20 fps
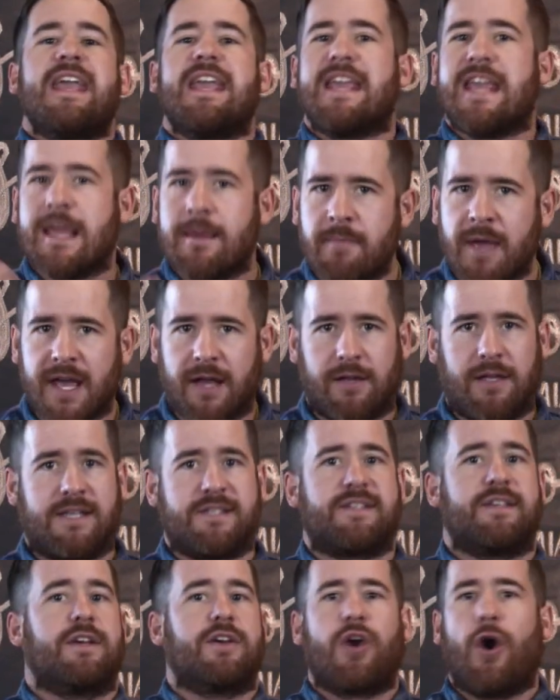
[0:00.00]
email
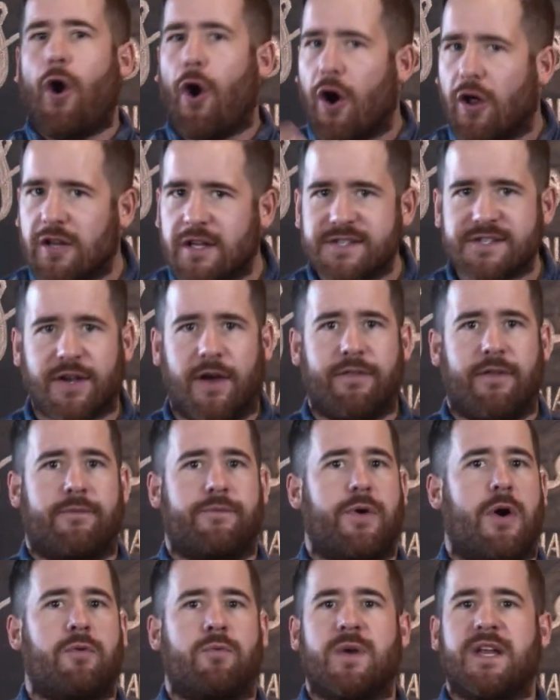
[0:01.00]
us, call us on the phone.